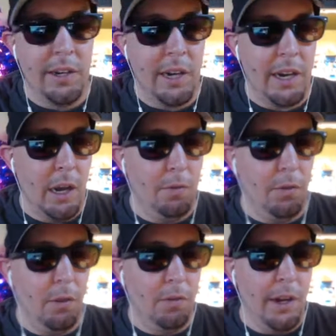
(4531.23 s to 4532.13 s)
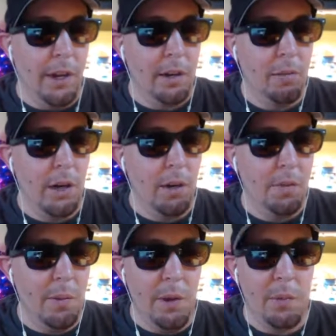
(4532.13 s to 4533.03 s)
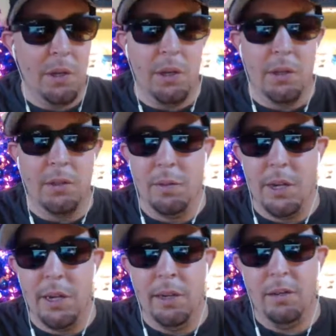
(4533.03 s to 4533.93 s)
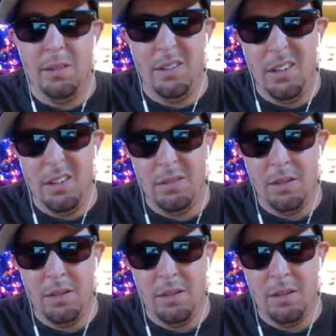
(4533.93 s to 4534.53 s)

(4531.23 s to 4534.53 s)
And full of like, well, they might be good someday, you know,